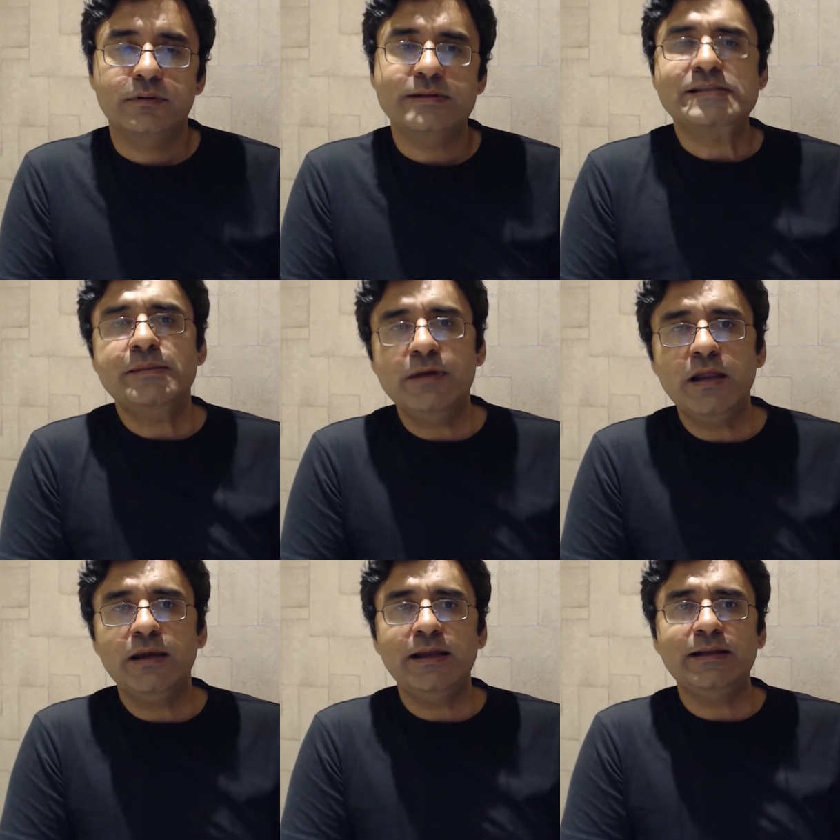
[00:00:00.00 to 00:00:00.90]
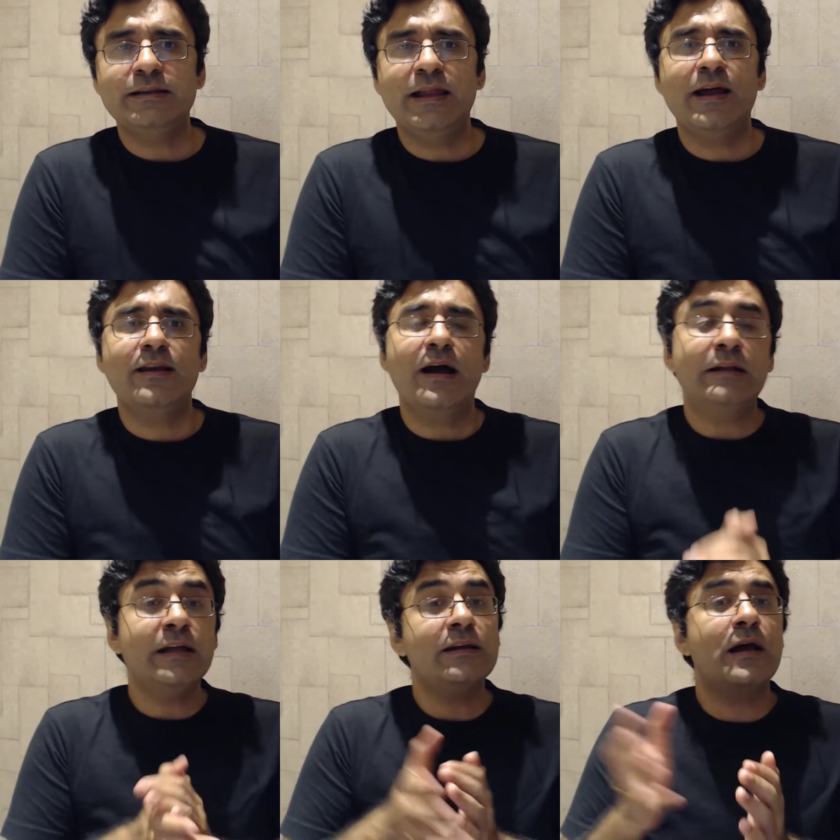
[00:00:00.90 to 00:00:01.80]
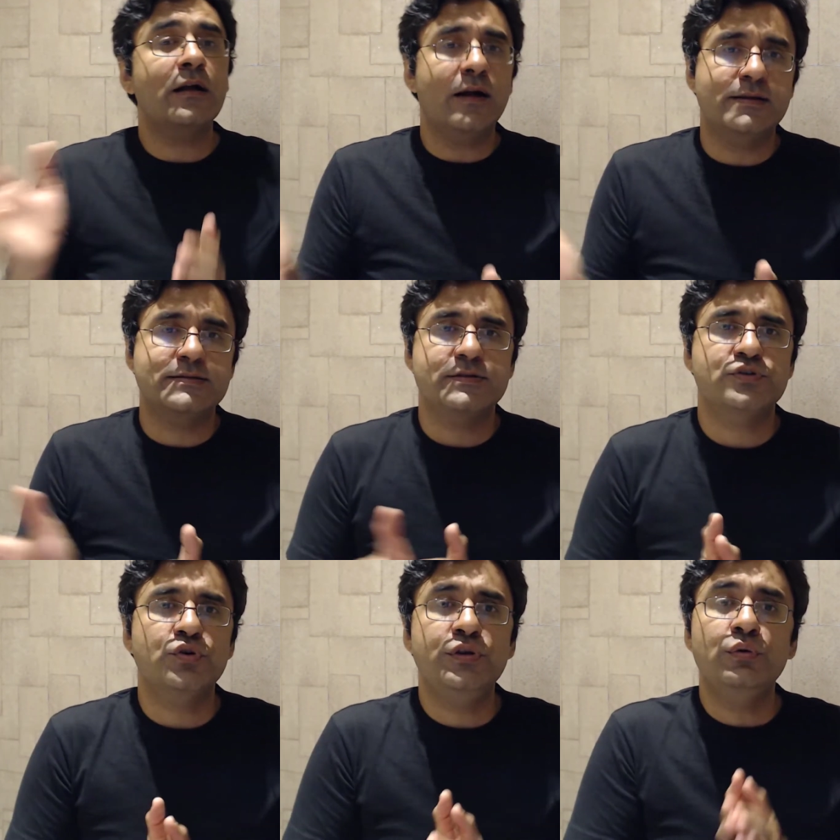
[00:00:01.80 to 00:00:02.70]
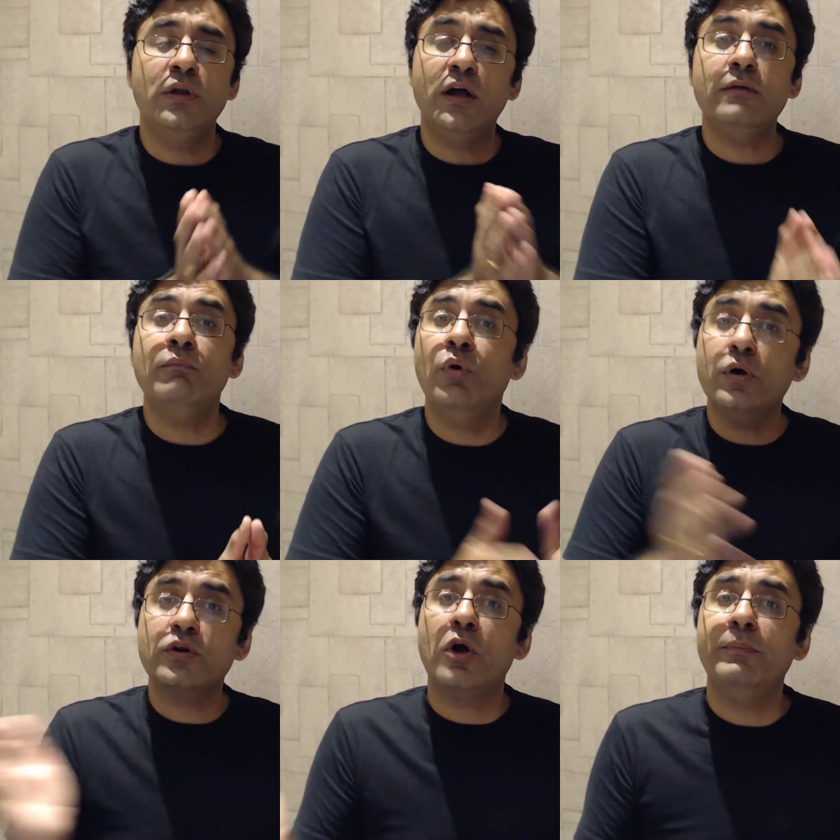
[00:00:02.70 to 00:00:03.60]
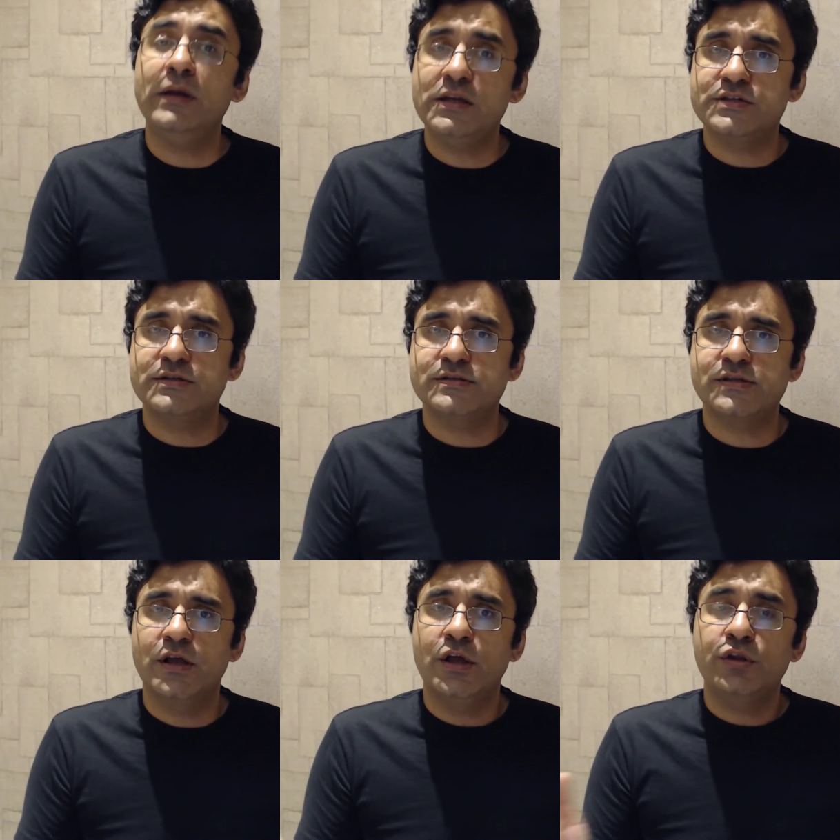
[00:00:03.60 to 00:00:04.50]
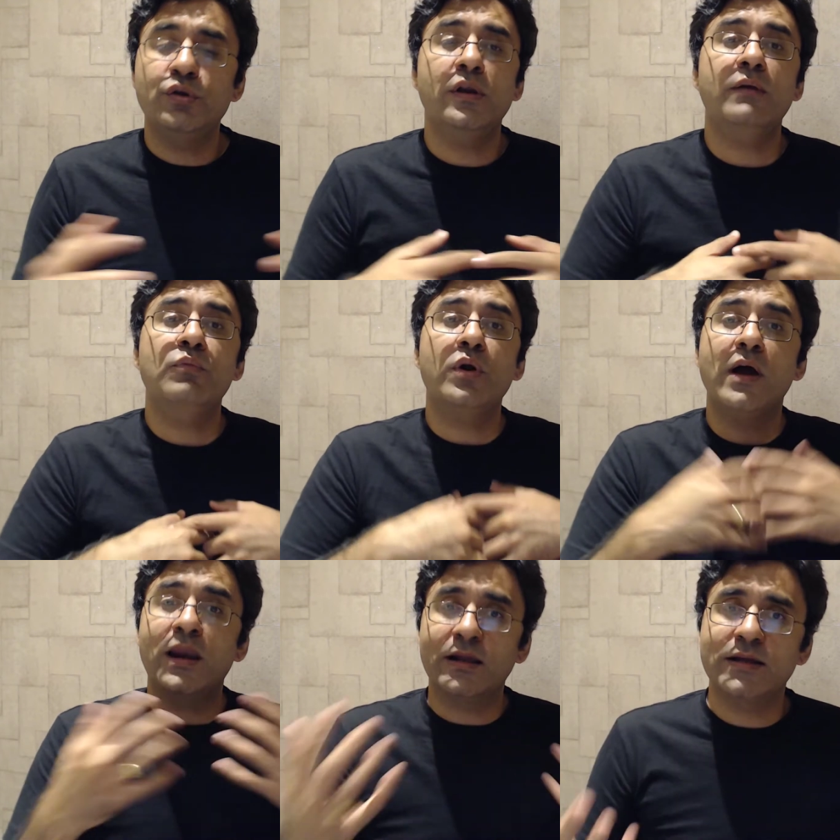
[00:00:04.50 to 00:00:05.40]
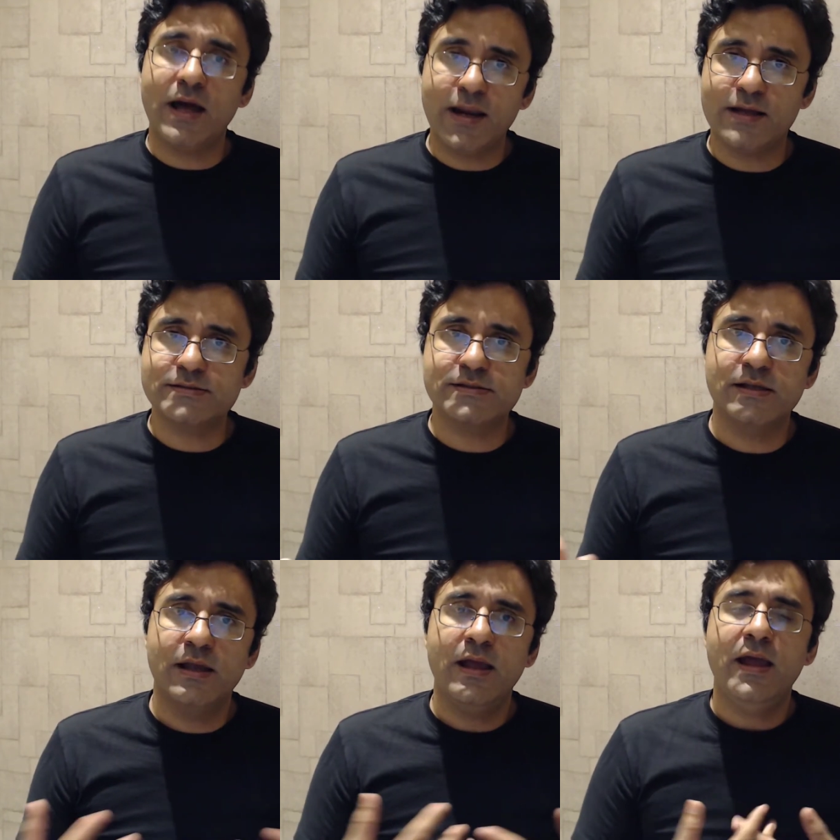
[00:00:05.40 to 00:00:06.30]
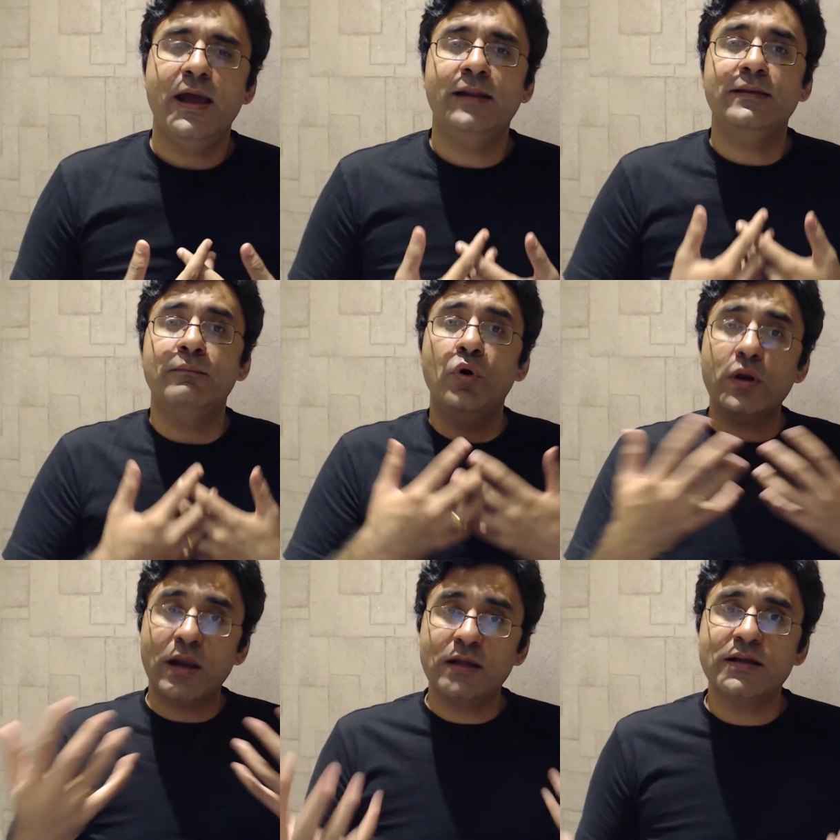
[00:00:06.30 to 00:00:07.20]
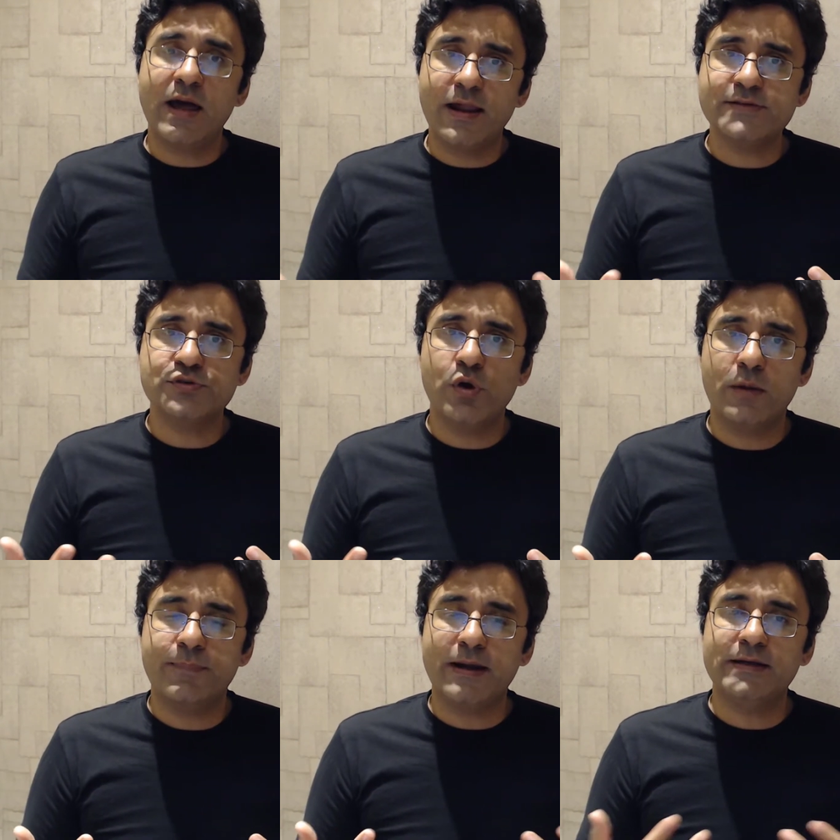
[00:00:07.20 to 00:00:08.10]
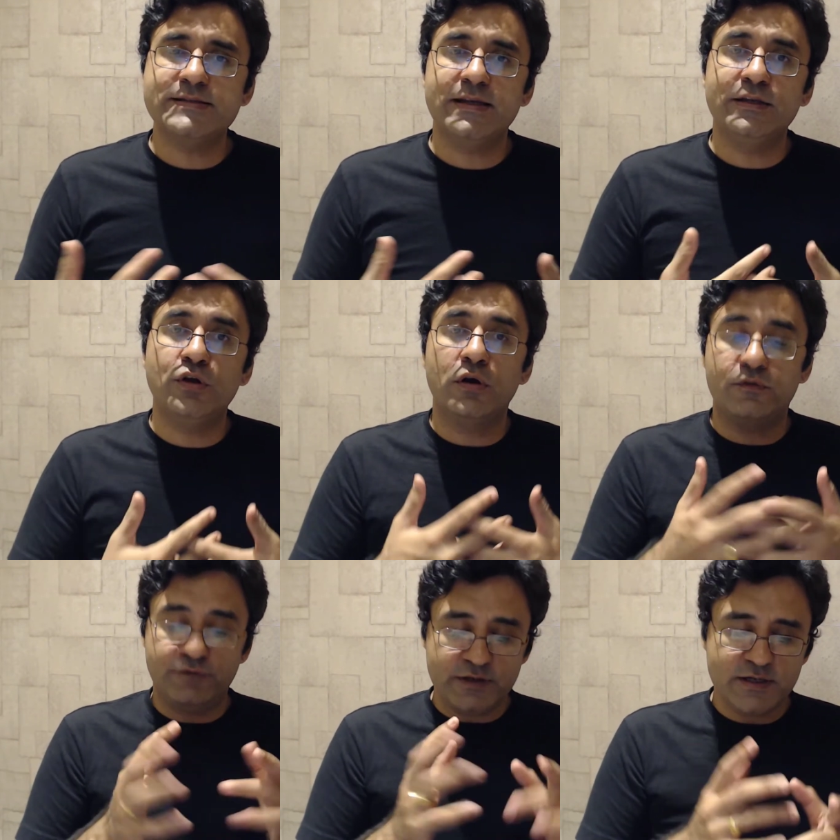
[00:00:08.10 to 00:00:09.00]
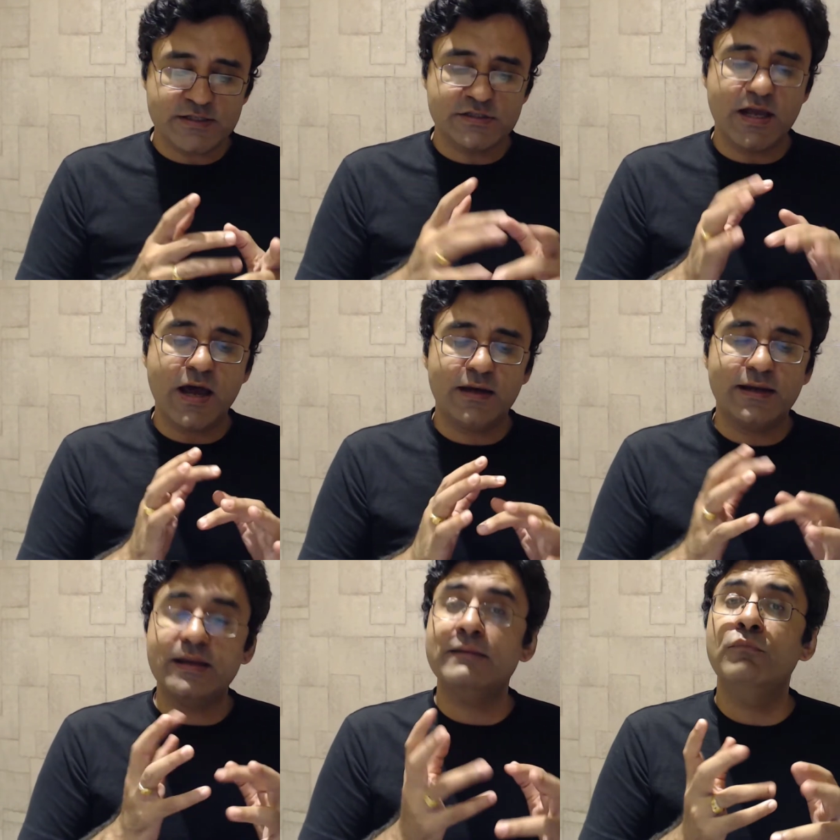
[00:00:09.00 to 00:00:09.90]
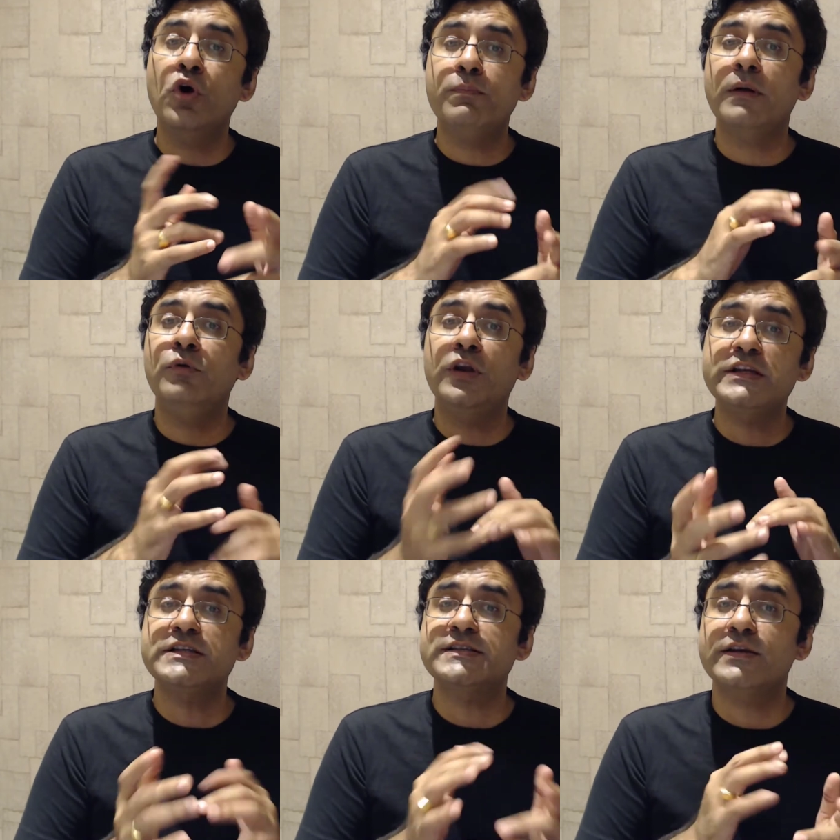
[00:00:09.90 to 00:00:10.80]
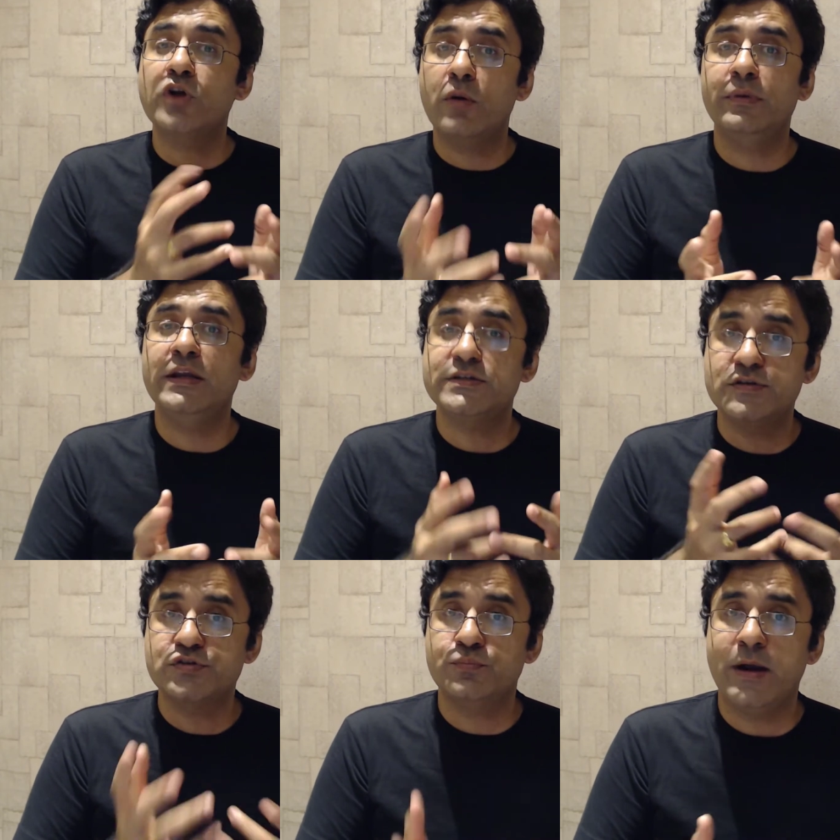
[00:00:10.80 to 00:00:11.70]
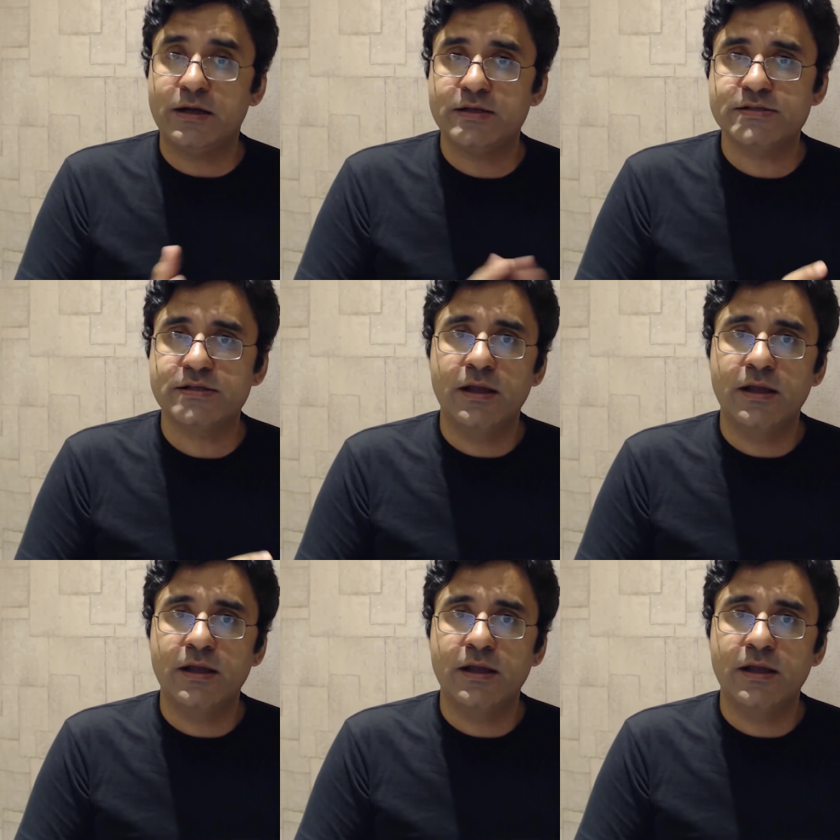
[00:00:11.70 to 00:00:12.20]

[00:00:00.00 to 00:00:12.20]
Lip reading: Similarly, there are other ragas. So you learn more combinations, you learn more alankaras. And the more alankaras you are practicing, your fingers are getting more permutations and combinations to practice.